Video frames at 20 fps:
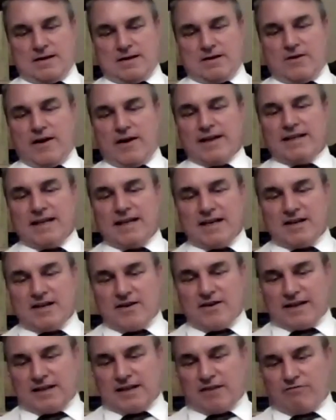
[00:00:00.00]

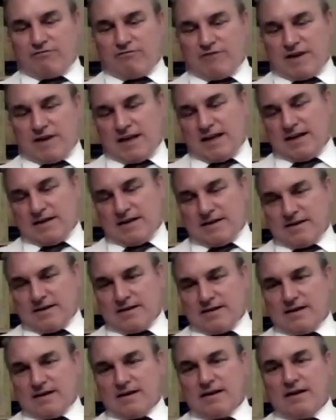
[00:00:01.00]
1993
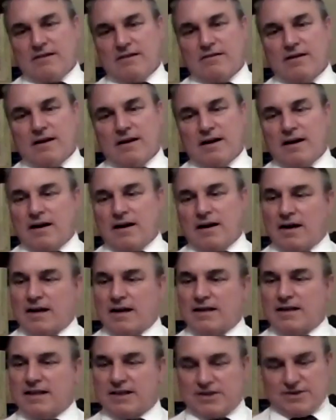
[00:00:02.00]
uh,
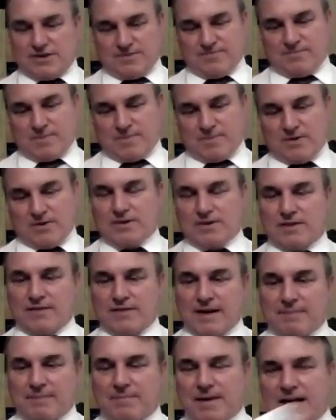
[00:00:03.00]
edition, by looks of
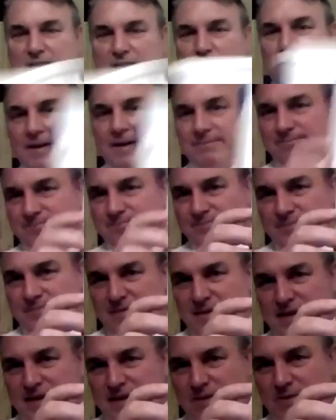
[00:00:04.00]
it. But anyway,
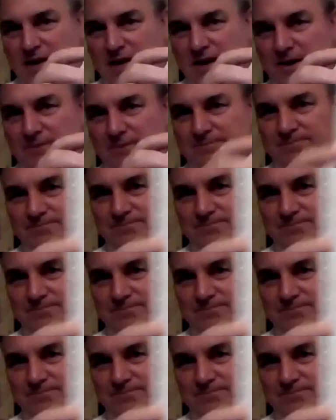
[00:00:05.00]
there we go.